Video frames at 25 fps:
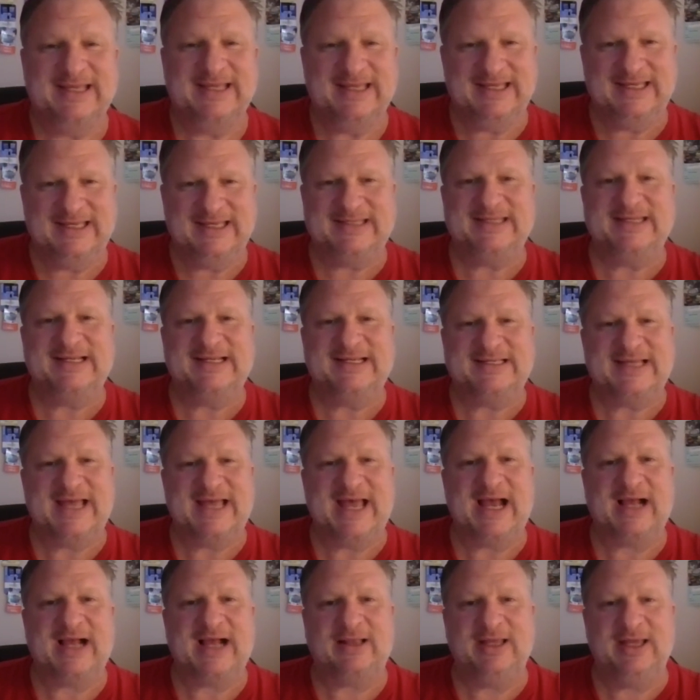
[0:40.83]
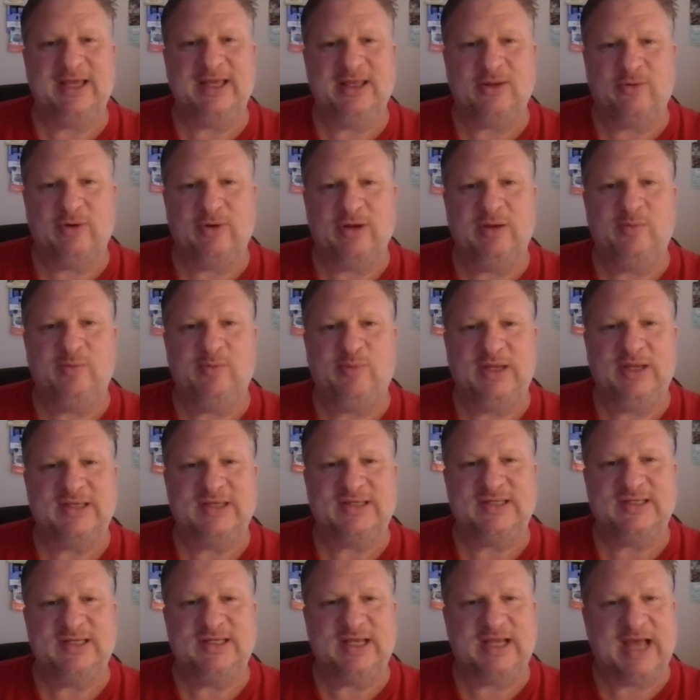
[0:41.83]
isn't exactly in the written
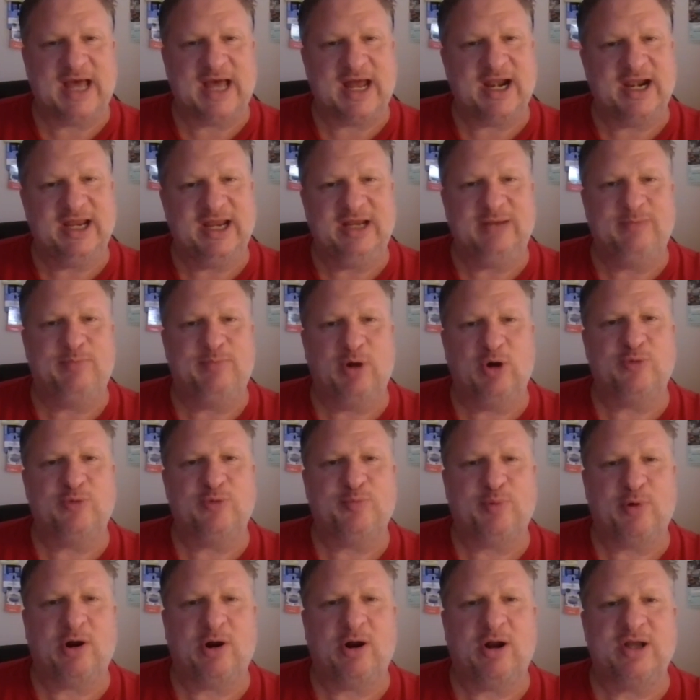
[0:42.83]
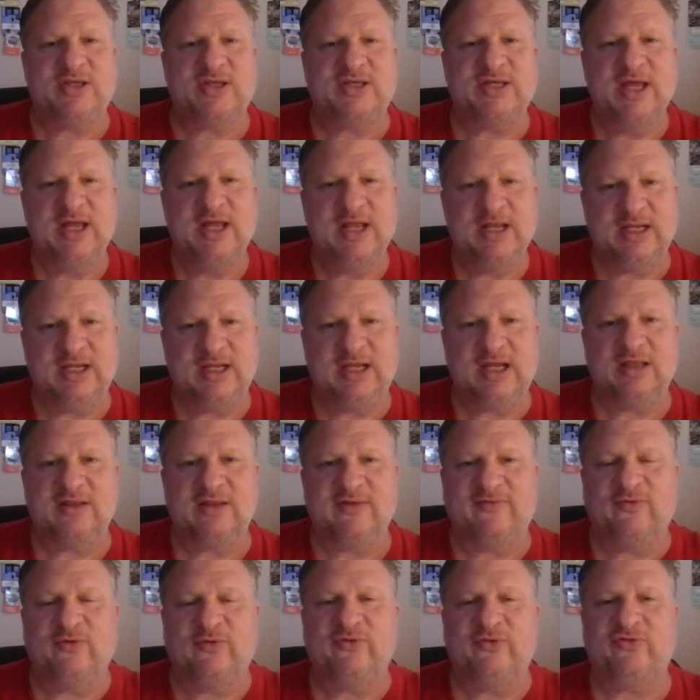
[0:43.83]
piece, so you kind of need both parts to get
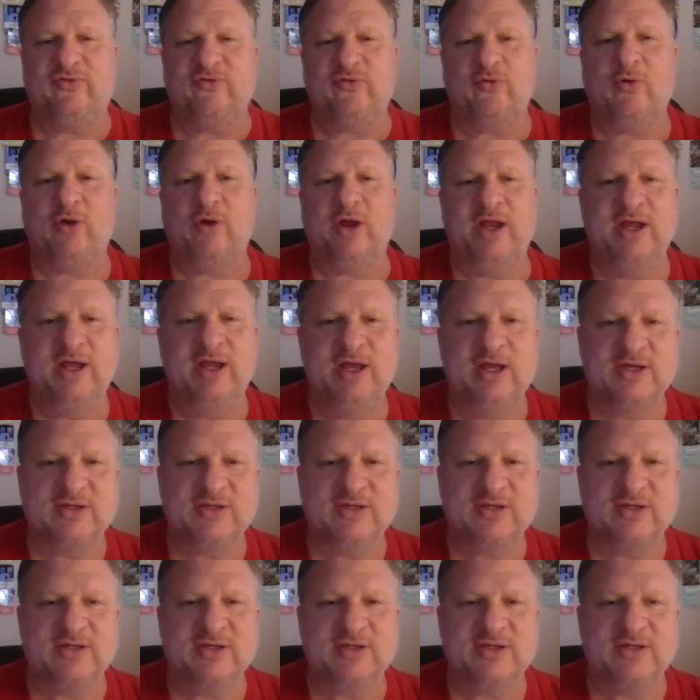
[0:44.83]
the full story.